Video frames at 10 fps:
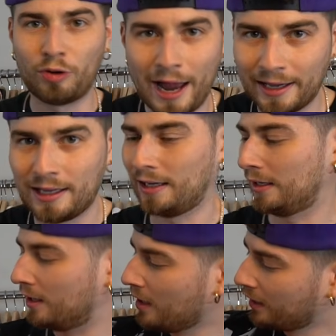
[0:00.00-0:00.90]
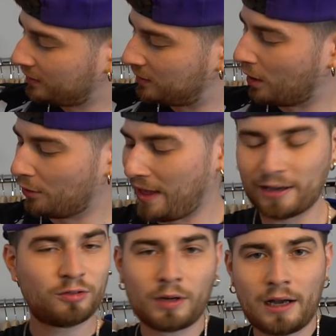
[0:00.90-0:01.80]
wrecking. So that
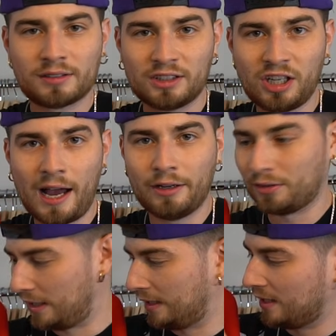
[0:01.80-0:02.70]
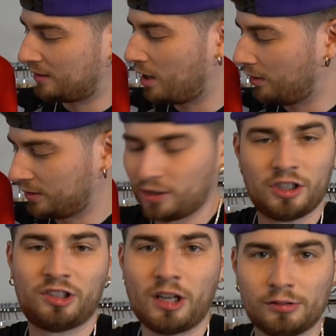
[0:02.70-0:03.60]
was when I was a child, and his colors are
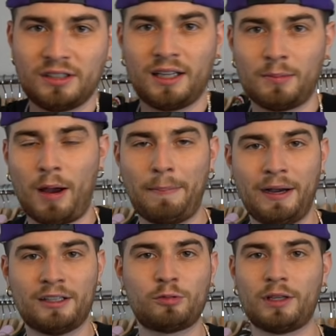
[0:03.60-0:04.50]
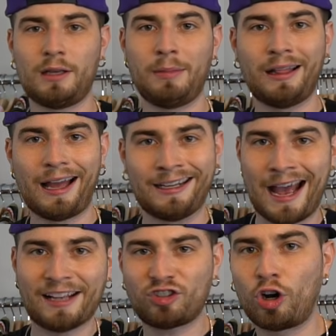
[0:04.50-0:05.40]
just so sick, and my parents would get me like
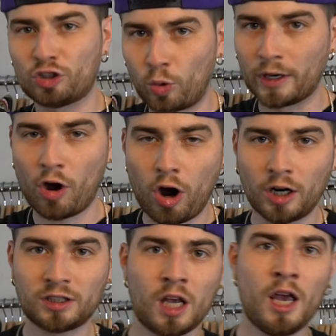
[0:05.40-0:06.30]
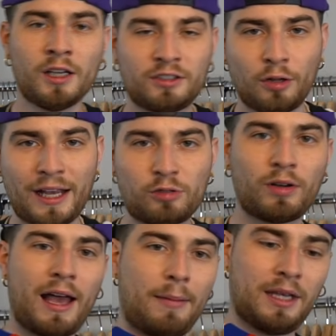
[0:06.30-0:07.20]
NASCAR toy cars. So that's
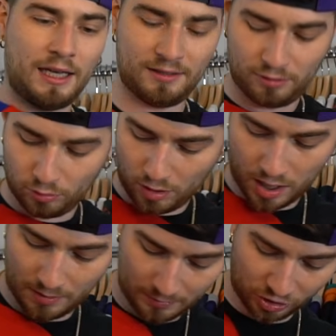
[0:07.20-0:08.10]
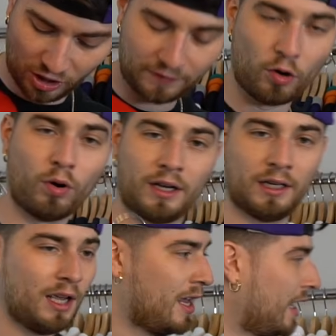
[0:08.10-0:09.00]
what got me into um, Jeff
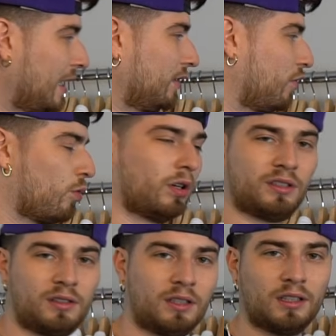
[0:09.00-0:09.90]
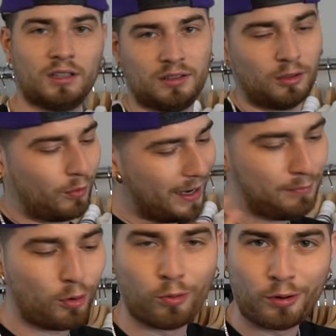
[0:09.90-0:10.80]
Gordon. And of course the, the
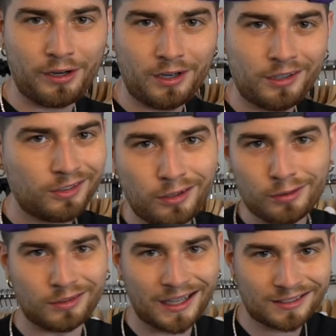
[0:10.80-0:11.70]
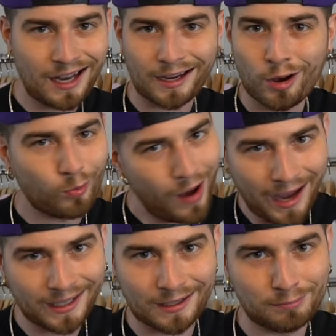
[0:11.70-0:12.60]
Rainbow Warrior, dude, that's like
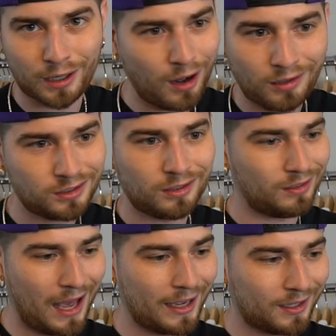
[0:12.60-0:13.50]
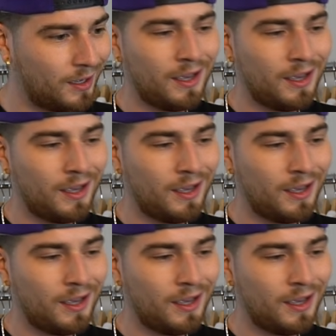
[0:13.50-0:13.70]
Hawaiian, but also like